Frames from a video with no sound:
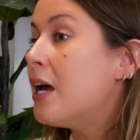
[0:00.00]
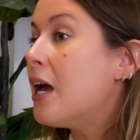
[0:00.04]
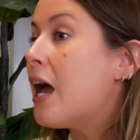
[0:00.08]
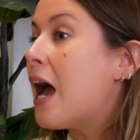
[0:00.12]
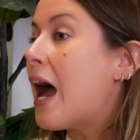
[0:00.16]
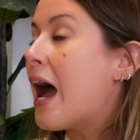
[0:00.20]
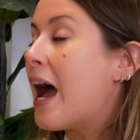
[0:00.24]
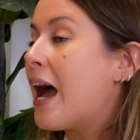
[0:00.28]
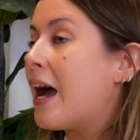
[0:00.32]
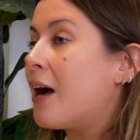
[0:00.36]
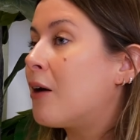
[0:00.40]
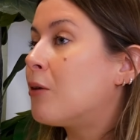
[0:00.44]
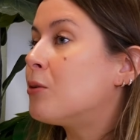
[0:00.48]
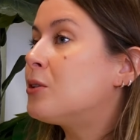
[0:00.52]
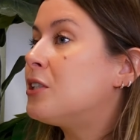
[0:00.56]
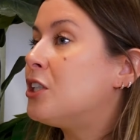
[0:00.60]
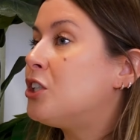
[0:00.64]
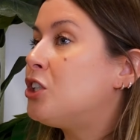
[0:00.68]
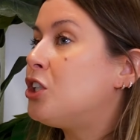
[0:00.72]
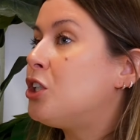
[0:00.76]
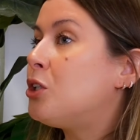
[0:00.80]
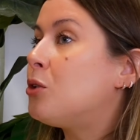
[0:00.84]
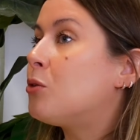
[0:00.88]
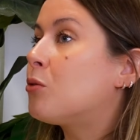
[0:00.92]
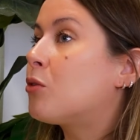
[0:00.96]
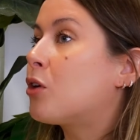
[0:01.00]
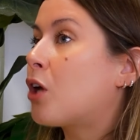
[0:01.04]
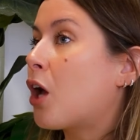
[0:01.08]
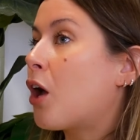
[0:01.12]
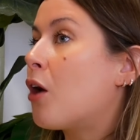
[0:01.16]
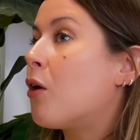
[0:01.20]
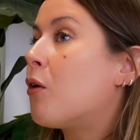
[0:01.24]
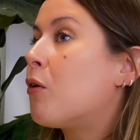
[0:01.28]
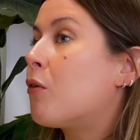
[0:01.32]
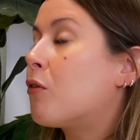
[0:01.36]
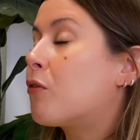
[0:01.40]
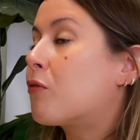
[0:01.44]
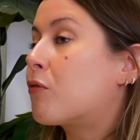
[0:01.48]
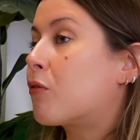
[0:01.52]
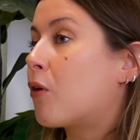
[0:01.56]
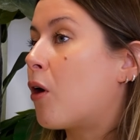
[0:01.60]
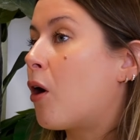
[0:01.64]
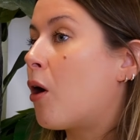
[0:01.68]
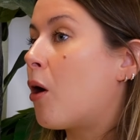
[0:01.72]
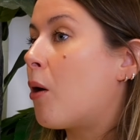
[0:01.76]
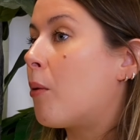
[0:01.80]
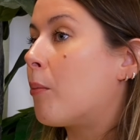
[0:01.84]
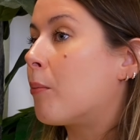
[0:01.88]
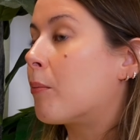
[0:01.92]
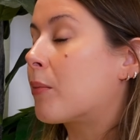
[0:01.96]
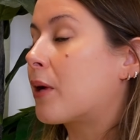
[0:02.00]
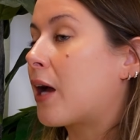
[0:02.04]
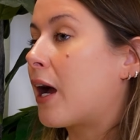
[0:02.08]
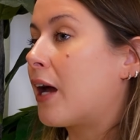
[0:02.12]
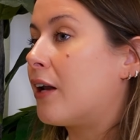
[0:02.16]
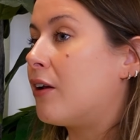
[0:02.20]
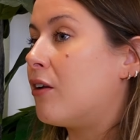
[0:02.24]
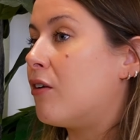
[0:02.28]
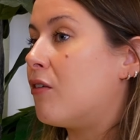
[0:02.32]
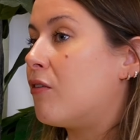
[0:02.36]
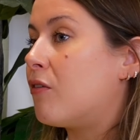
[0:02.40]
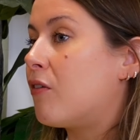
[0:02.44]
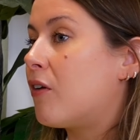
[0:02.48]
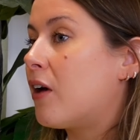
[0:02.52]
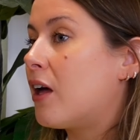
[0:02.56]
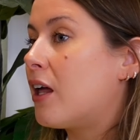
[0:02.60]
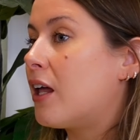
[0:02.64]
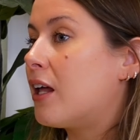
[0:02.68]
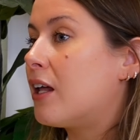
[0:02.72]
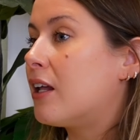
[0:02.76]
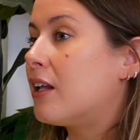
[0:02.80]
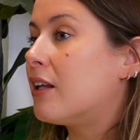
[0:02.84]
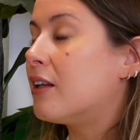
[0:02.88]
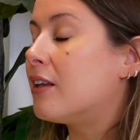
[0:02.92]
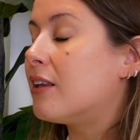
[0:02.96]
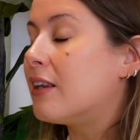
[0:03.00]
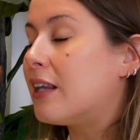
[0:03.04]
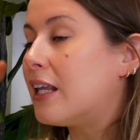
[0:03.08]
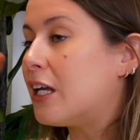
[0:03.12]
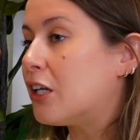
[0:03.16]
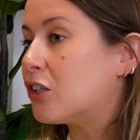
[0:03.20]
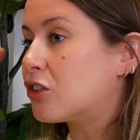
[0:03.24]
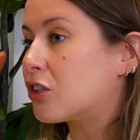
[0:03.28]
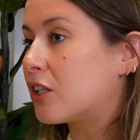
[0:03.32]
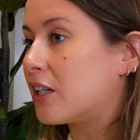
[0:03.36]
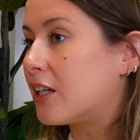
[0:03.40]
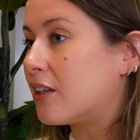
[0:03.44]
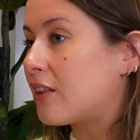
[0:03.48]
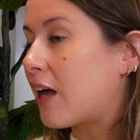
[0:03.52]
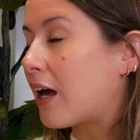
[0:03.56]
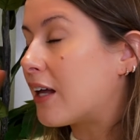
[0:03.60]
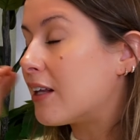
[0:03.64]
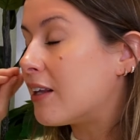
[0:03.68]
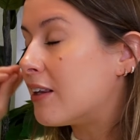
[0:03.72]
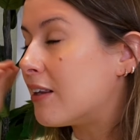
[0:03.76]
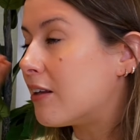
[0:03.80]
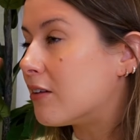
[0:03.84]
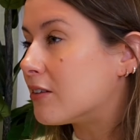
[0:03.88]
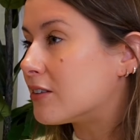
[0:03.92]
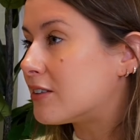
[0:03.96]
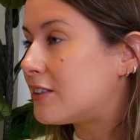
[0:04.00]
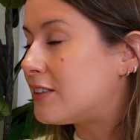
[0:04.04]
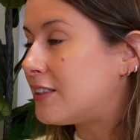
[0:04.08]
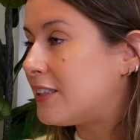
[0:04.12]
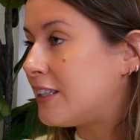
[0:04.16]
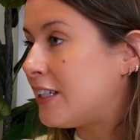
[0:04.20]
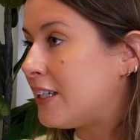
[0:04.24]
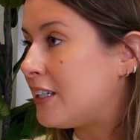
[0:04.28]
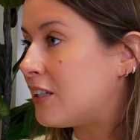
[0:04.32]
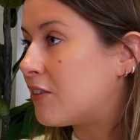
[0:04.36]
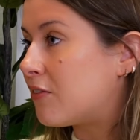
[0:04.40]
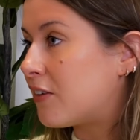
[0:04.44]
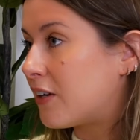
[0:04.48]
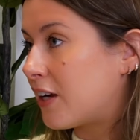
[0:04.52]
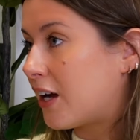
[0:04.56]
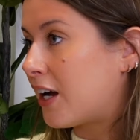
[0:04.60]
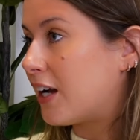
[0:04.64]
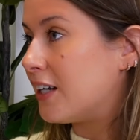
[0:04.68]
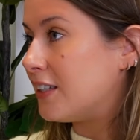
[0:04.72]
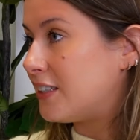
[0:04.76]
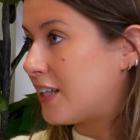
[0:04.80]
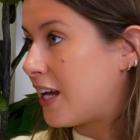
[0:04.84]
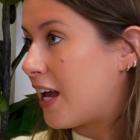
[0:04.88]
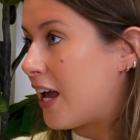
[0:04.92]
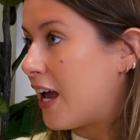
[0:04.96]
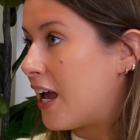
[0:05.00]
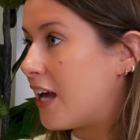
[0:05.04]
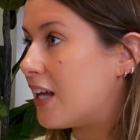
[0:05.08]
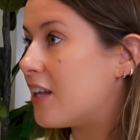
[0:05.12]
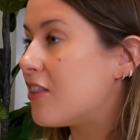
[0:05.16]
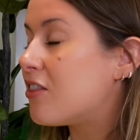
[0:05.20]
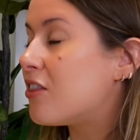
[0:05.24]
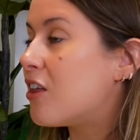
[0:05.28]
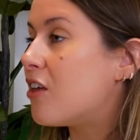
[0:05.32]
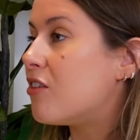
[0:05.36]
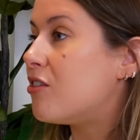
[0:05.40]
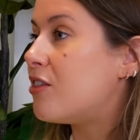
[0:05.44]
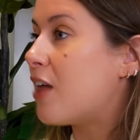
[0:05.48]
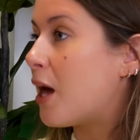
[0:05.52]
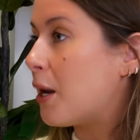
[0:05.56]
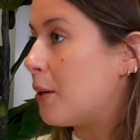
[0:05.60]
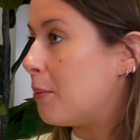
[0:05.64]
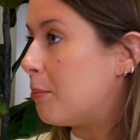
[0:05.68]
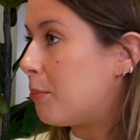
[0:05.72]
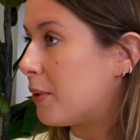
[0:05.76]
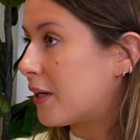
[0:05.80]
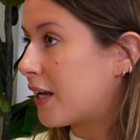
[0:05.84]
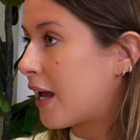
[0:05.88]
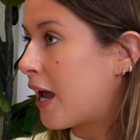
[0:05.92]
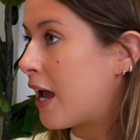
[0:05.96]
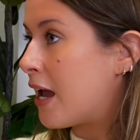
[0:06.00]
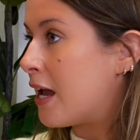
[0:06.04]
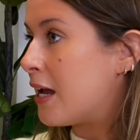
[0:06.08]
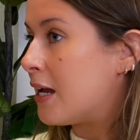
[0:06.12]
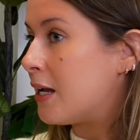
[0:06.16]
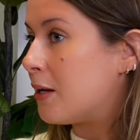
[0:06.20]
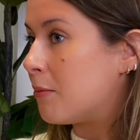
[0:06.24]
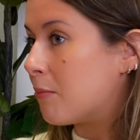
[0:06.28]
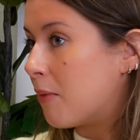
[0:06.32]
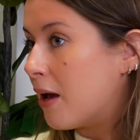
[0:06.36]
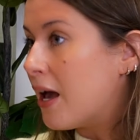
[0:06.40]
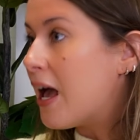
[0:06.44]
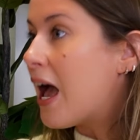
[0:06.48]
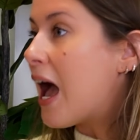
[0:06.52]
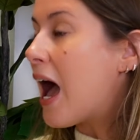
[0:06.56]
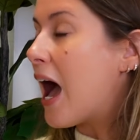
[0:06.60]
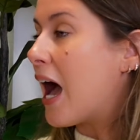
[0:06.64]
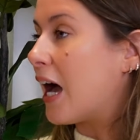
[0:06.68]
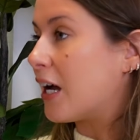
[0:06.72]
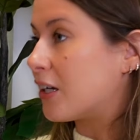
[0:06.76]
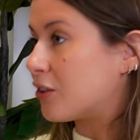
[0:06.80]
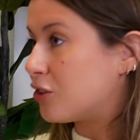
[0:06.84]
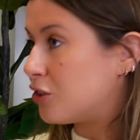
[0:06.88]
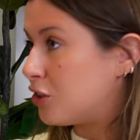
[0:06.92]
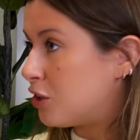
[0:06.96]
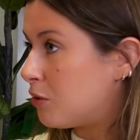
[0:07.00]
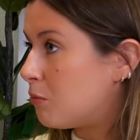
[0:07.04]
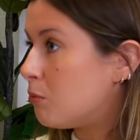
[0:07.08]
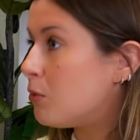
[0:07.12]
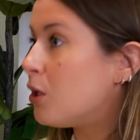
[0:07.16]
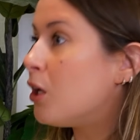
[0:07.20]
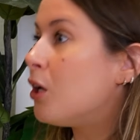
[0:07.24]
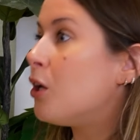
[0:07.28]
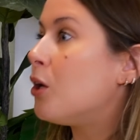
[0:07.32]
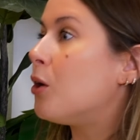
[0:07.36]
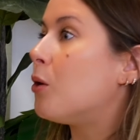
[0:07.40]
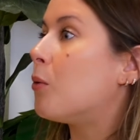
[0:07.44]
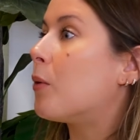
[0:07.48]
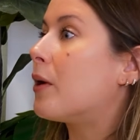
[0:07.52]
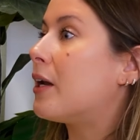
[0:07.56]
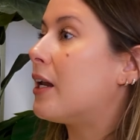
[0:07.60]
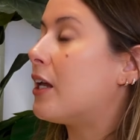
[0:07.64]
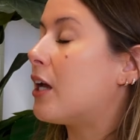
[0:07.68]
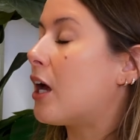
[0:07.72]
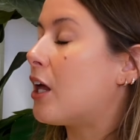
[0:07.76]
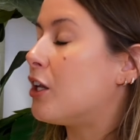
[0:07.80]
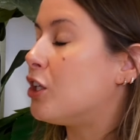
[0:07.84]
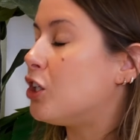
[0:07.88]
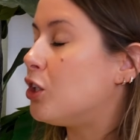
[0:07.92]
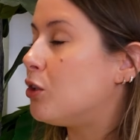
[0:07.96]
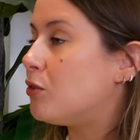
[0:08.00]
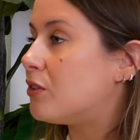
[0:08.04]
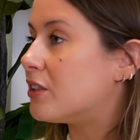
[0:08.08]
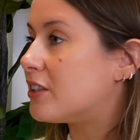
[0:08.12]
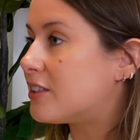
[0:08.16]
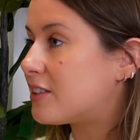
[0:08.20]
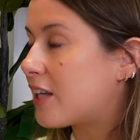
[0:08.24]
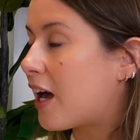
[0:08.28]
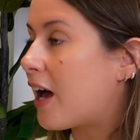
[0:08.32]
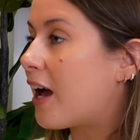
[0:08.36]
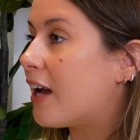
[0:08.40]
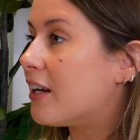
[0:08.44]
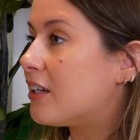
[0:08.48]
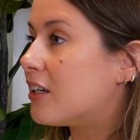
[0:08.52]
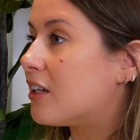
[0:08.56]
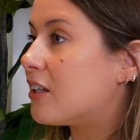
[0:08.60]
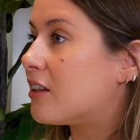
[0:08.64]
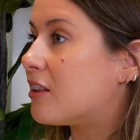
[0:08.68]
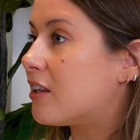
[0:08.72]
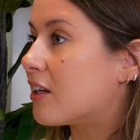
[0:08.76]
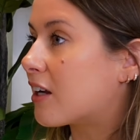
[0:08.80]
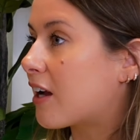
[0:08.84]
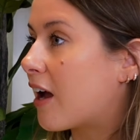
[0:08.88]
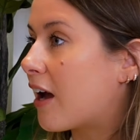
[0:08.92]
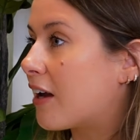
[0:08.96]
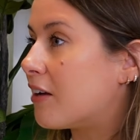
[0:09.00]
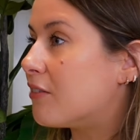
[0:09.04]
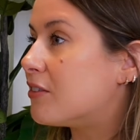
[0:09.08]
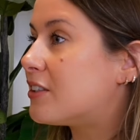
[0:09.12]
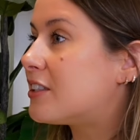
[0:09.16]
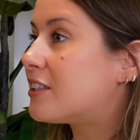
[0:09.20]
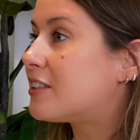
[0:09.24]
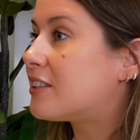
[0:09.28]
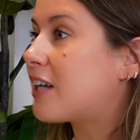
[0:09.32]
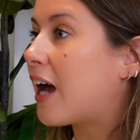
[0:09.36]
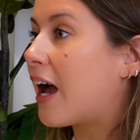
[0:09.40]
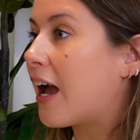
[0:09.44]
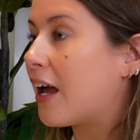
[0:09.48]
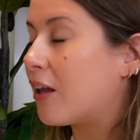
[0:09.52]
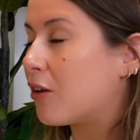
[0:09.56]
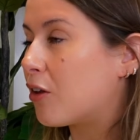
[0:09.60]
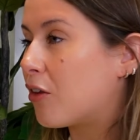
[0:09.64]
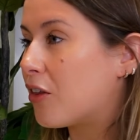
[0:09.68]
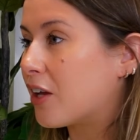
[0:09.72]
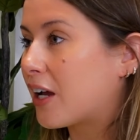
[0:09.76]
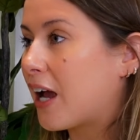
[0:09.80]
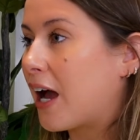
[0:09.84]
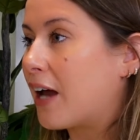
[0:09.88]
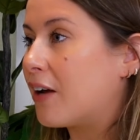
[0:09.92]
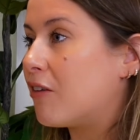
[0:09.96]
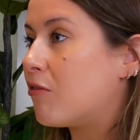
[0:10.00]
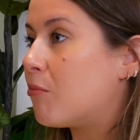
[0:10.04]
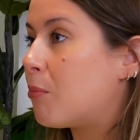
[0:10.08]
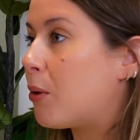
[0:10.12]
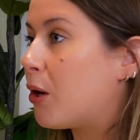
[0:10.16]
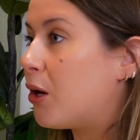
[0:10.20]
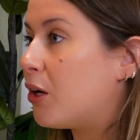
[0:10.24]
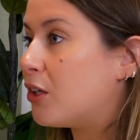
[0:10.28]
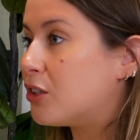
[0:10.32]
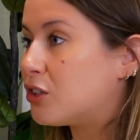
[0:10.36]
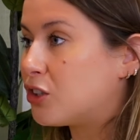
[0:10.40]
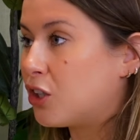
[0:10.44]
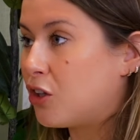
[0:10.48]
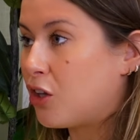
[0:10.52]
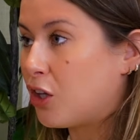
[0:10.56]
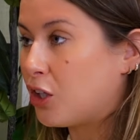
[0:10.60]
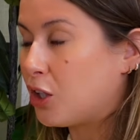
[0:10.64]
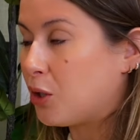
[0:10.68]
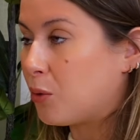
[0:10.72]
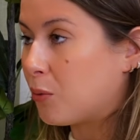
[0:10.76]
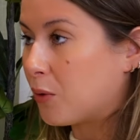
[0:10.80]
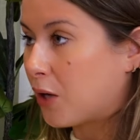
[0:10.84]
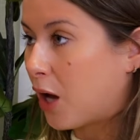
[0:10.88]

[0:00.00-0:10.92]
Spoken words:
How did you go from kind of literally that little seed of an idea that then became Astrid Miyu, and you decided the kind of style or the kind of person that you were